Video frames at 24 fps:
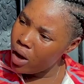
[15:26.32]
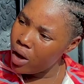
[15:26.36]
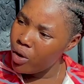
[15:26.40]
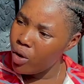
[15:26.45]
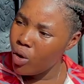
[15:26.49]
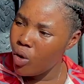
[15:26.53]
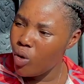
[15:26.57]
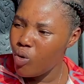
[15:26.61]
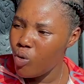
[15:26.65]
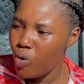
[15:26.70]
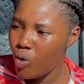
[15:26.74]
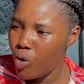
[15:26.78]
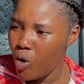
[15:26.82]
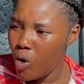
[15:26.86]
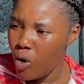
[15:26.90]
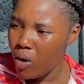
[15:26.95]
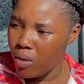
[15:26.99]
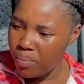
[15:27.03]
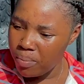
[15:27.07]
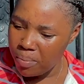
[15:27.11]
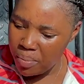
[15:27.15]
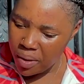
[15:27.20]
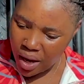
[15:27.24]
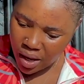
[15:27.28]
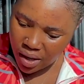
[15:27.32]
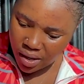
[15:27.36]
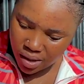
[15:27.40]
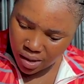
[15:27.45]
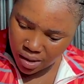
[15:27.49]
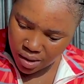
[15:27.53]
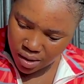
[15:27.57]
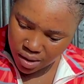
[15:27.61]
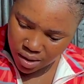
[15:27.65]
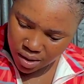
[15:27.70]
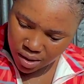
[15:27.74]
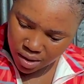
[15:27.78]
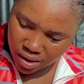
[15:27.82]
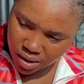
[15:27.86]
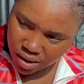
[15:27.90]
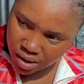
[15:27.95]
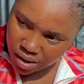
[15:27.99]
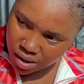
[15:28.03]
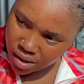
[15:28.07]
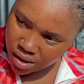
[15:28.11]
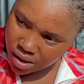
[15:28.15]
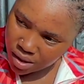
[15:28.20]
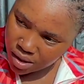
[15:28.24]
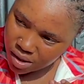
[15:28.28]
Why you won't come back?
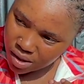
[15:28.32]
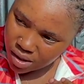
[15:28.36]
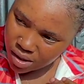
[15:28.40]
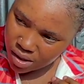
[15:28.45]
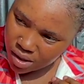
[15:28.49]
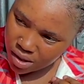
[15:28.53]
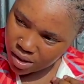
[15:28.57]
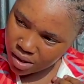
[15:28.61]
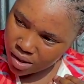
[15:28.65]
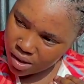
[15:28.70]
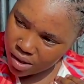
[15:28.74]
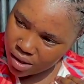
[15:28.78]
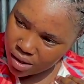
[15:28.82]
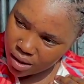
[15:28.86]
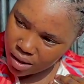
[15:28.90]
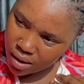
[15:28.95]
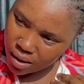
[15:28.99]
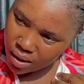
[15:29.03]
Okay.